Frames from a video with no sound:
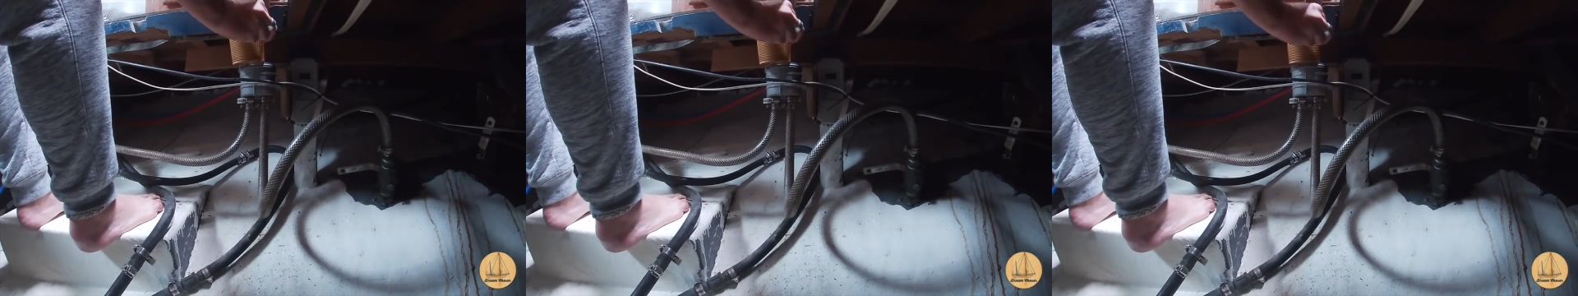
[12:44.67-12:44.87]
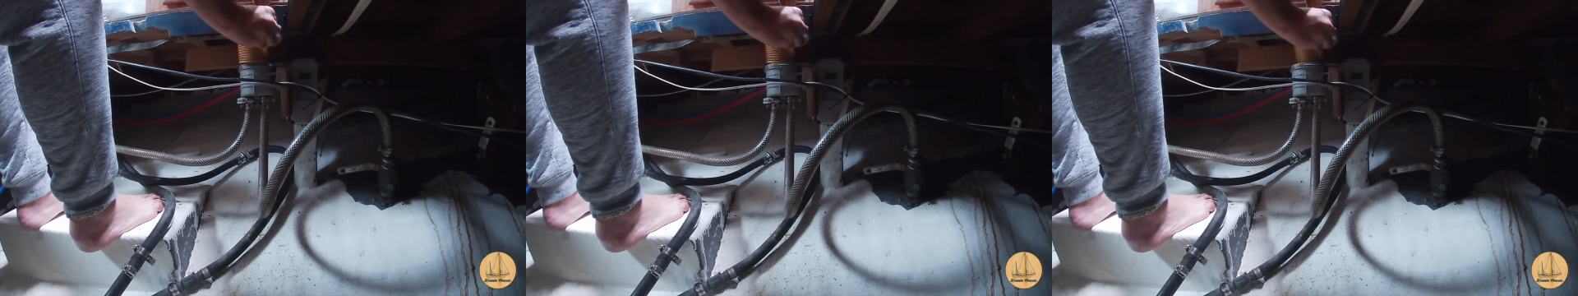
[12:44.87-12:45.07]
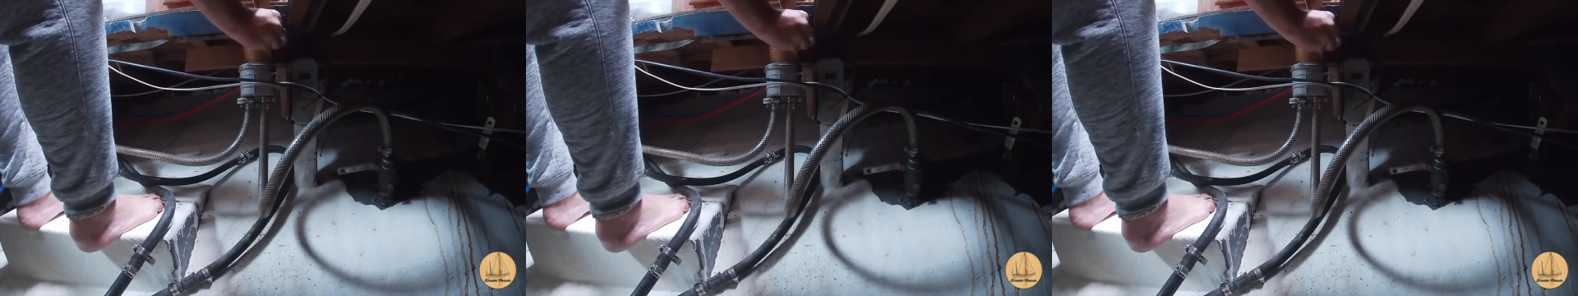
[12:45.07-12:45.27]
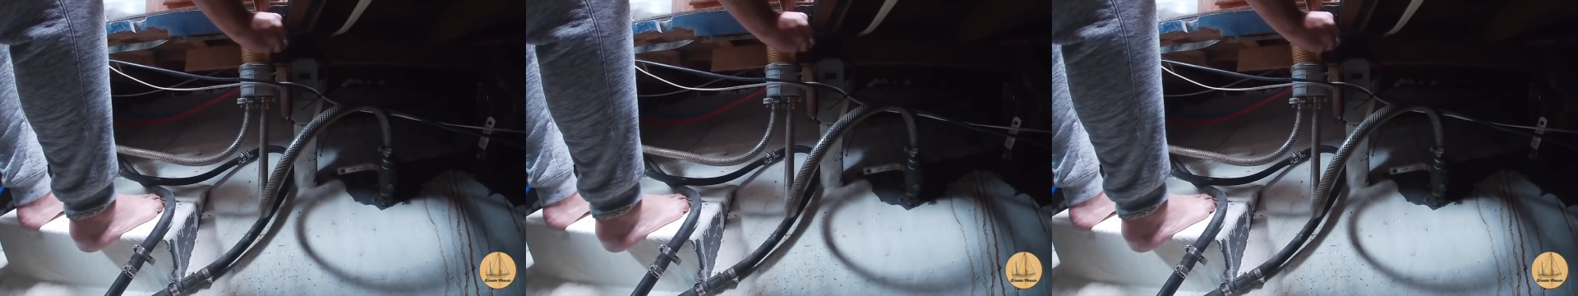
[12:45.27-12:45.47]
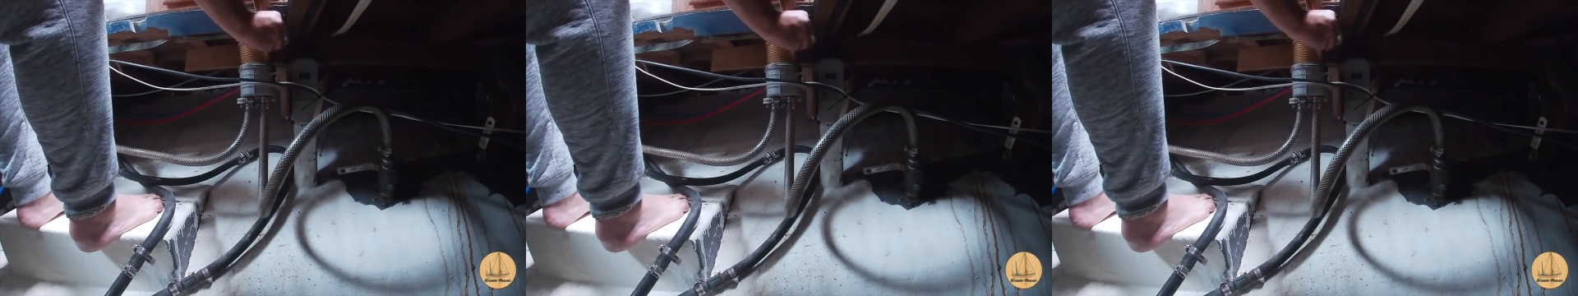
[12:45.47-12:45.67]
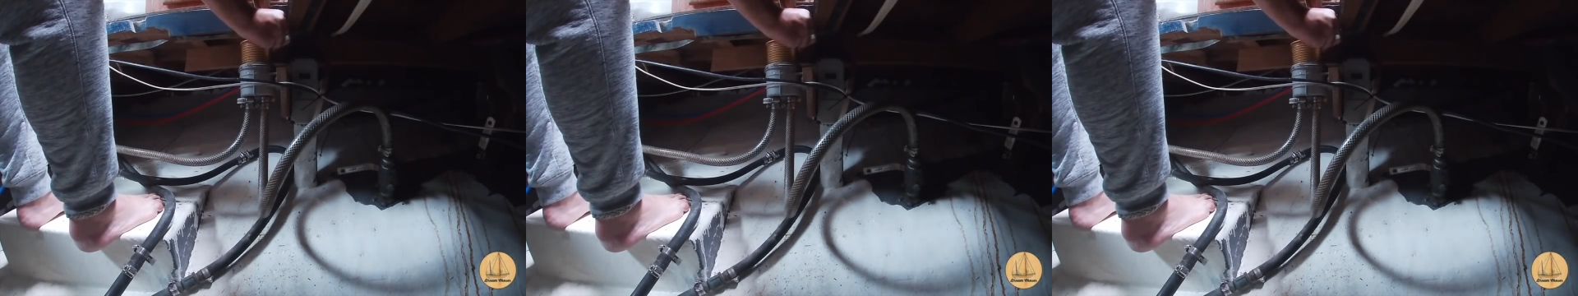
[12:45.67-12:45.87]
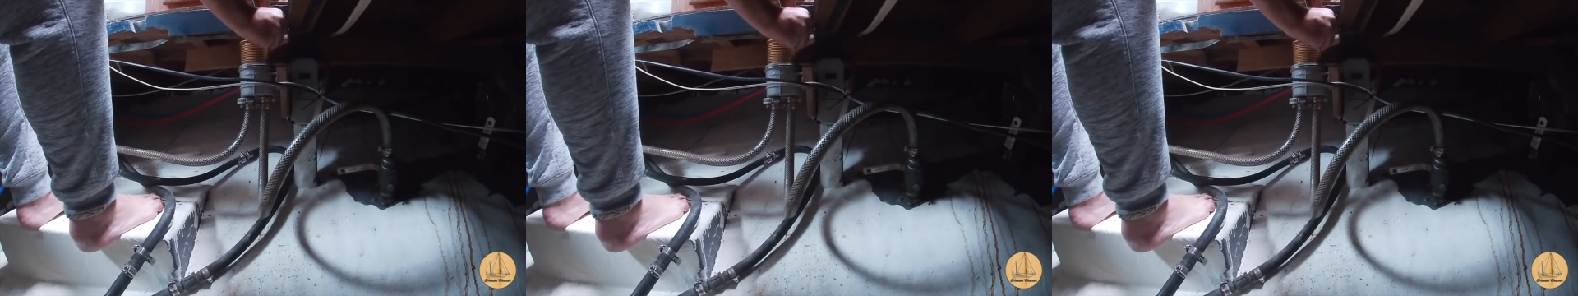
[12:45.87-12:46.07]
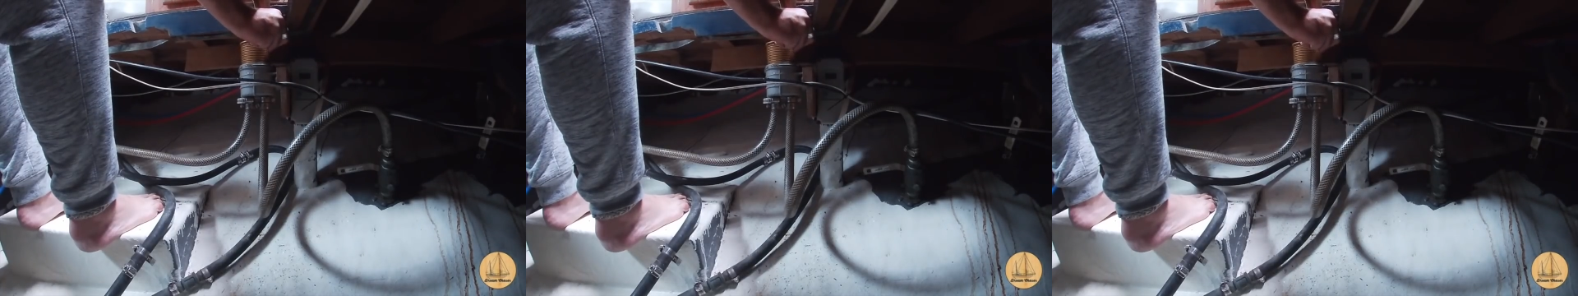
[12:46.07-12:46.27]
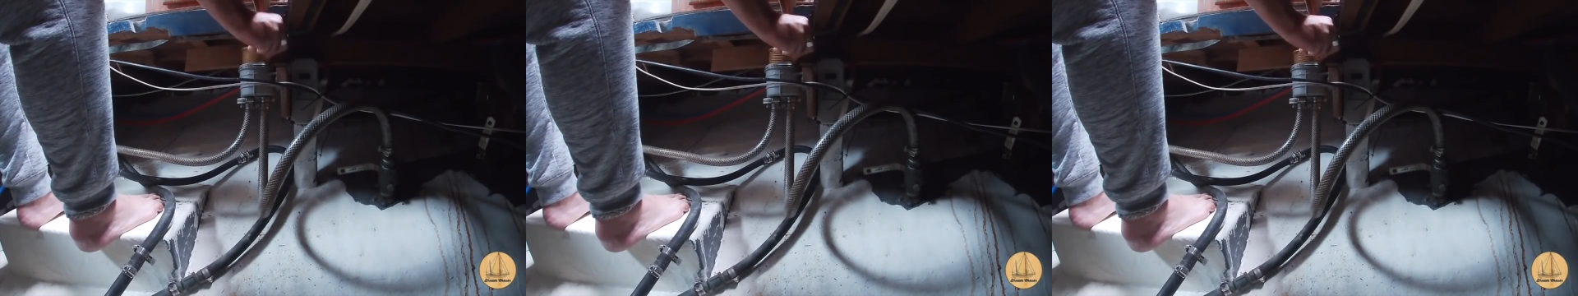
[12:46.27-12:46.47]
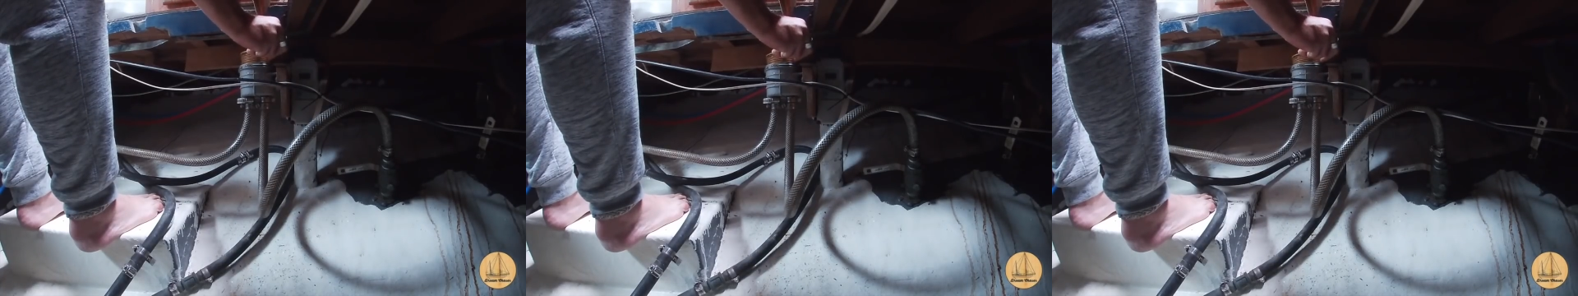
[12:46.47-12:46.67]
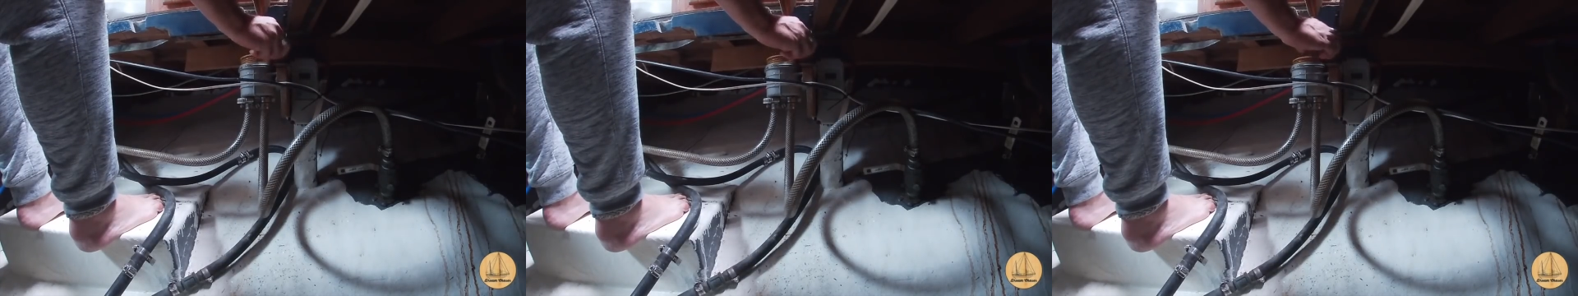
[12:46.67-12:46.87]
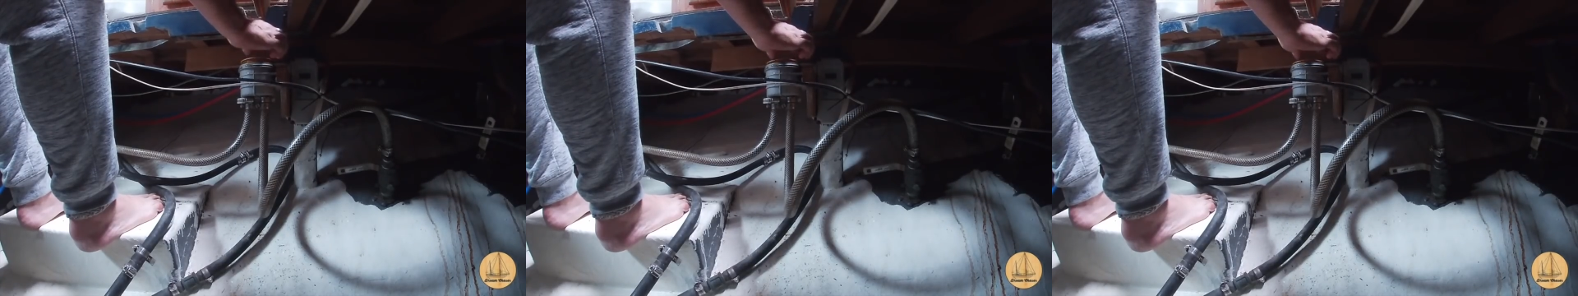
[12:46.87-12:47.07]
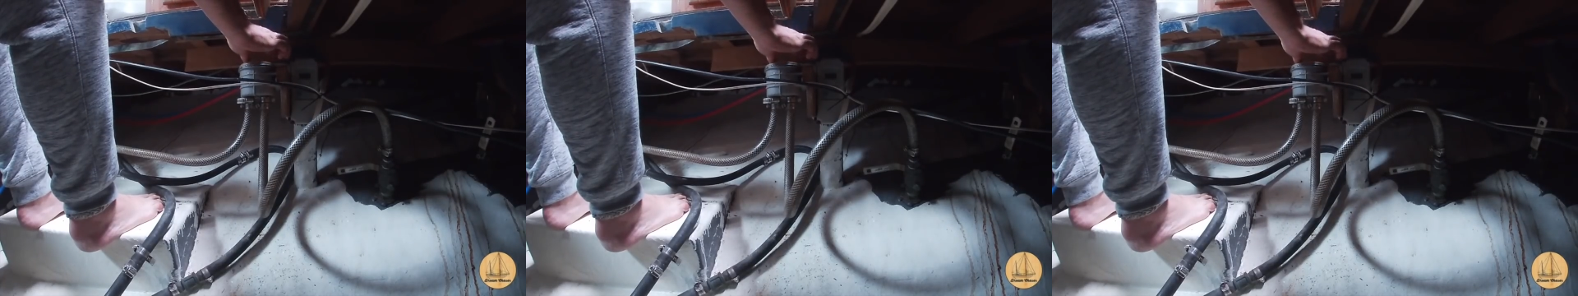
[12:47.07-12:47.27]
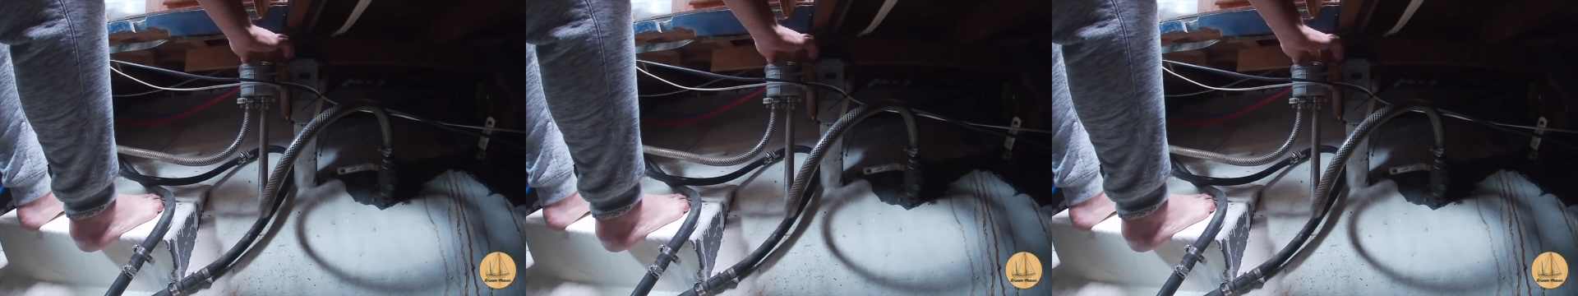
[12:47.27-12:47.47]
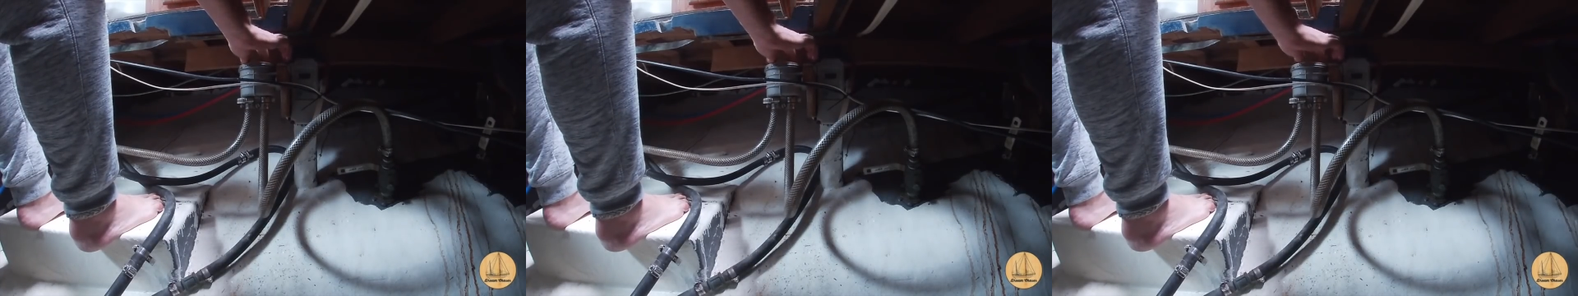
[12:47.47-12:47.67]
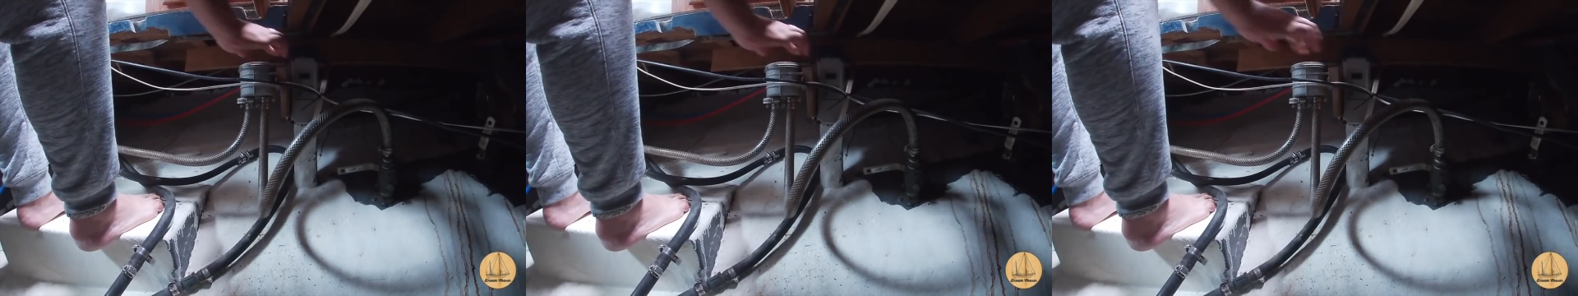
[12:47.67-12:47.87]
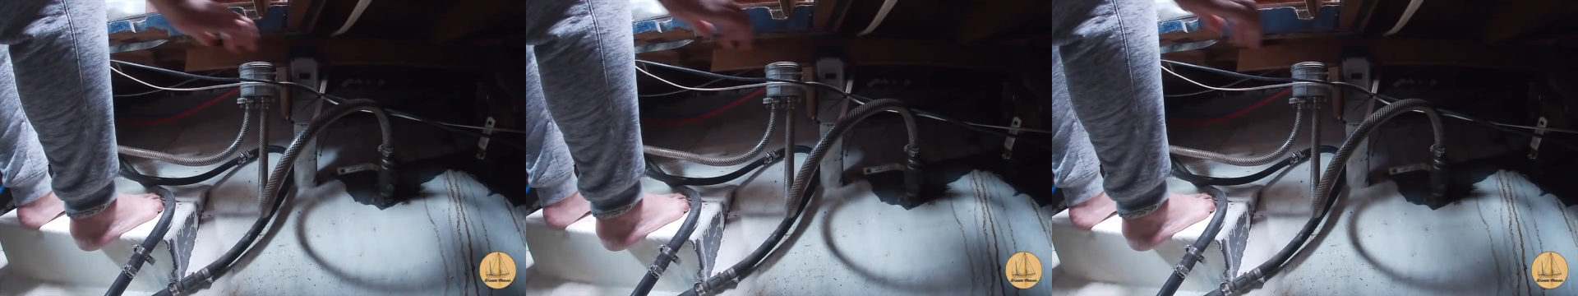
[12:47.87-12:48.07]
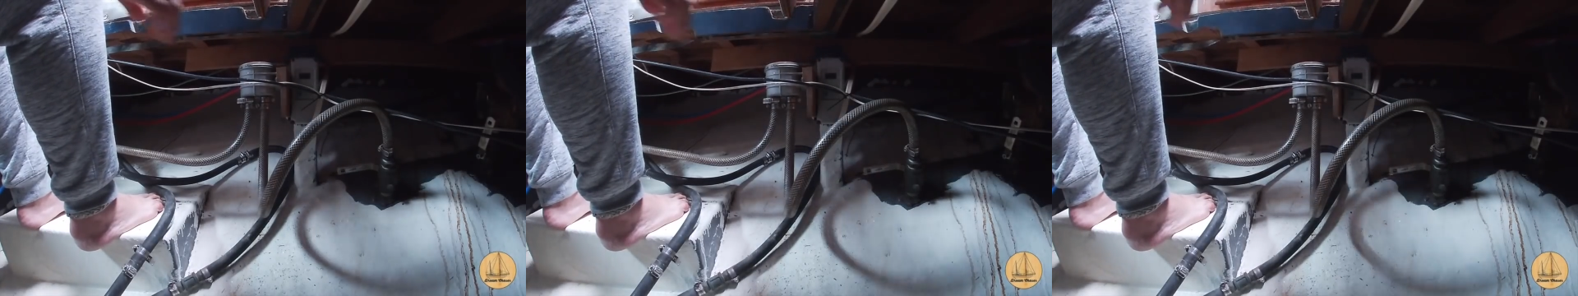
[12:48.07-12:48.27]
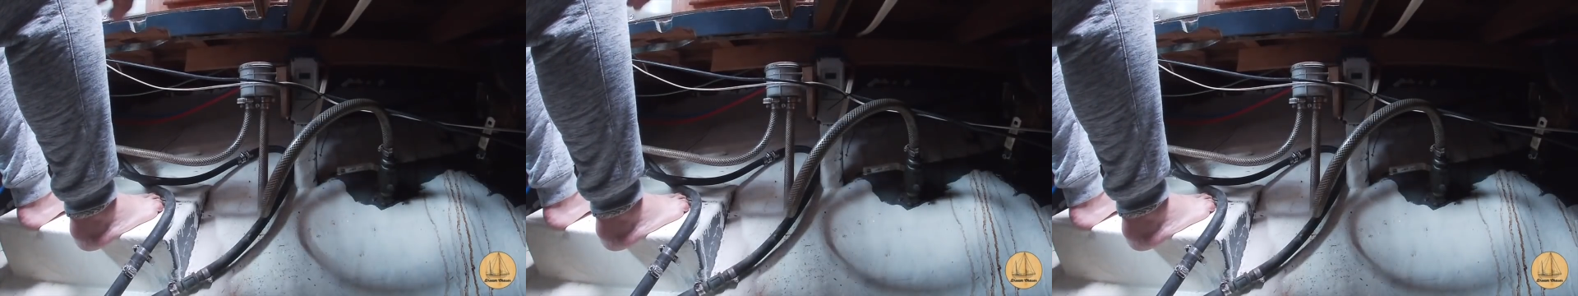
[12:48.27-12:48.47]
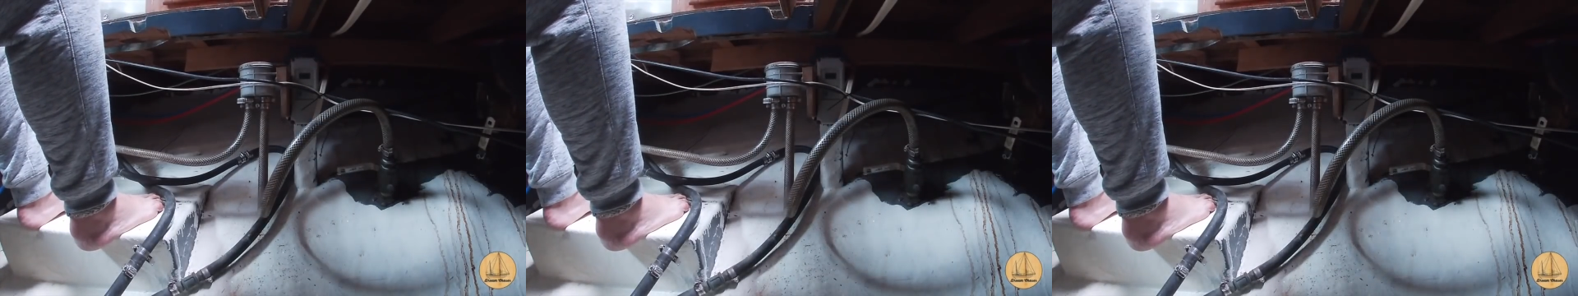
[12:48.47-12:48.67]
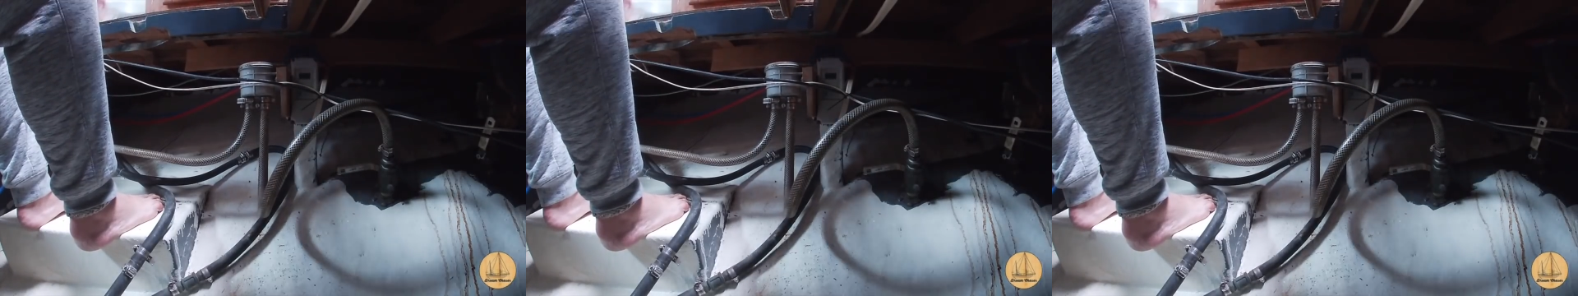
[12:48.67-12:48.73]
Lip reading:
Nobody's mouth can be seen.